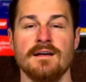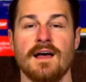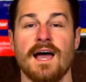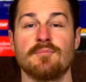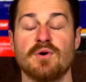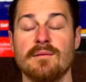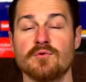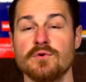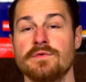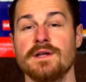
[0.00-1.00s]
At Brahma
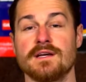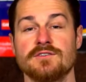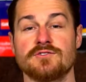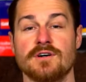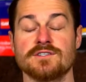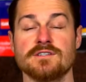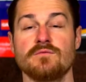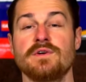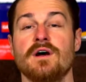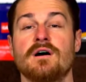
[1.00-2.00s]
Roofing and Construction,
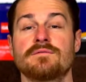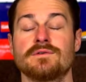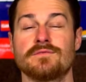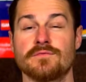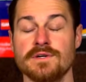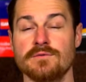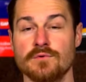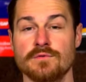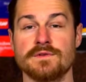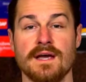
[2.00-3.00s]
we offer free
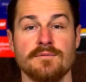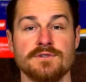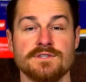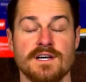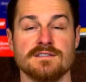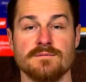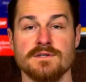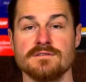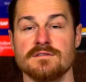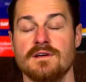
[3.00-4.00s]
roof damage
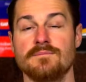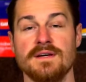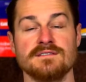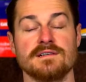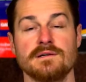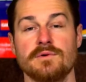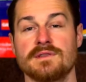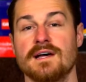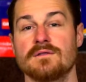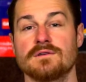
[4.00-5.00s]
assessments, and basically what
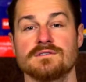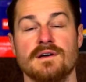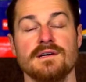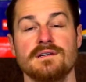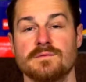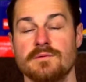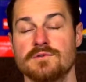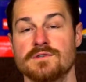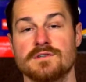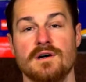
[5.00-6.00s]
that looks like is we
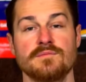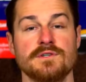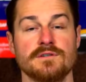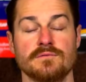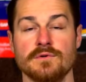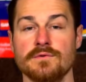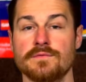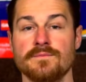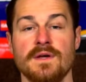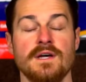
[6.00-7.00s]
would just come to your
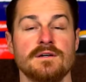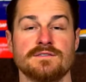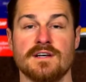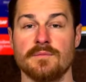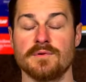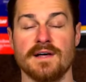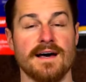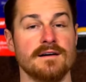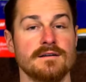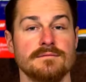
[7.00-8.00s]
roof, set up a
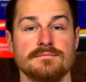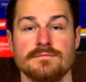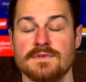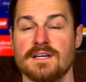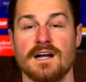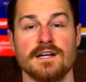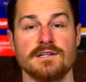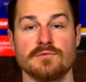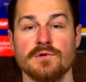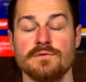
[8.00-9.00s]
ladder, get on
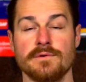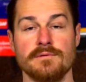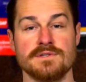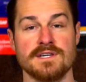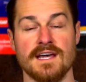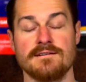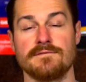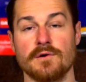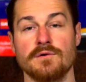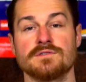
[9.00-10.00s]
your roof. We would take
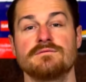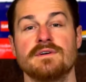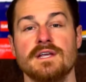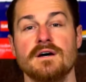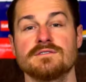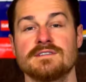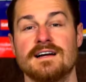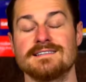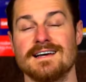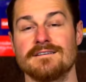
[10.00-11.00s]
photos and videos and
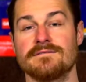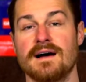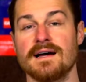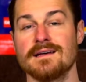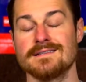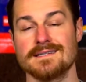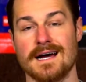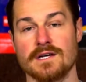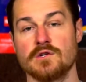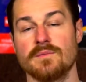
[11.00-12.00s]
identify and
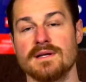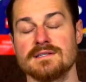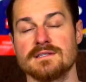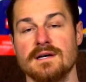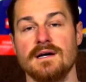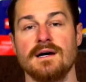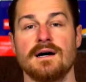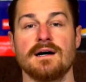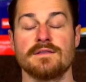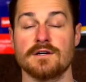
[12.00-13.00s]
document
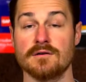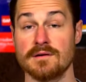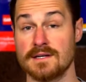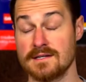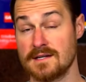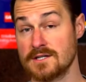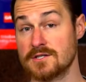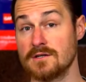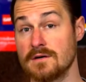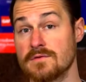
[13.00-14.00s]
the current
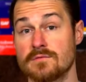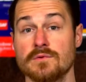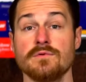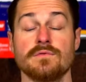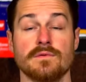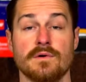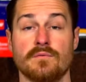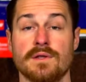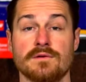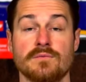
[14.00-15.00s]
condition of the roof,
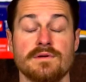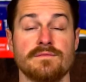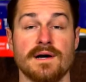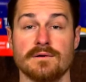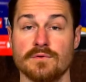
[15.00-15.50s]
whether we find